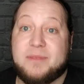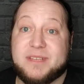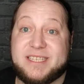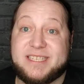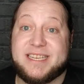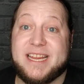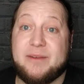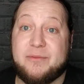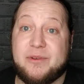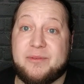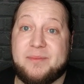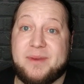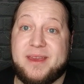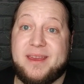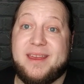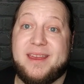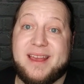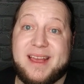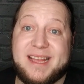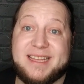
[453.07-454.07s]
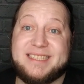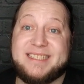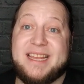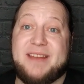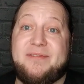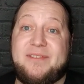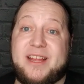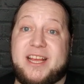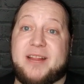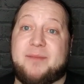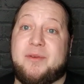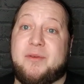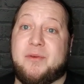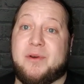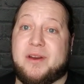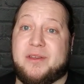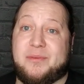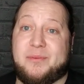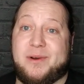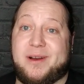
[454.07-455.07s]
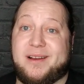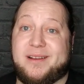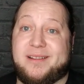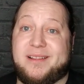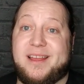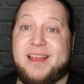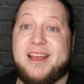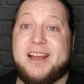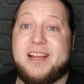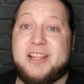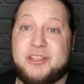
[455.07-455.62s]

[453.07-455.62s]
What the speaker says: But stick with me, it's definitely going to be worthwhile.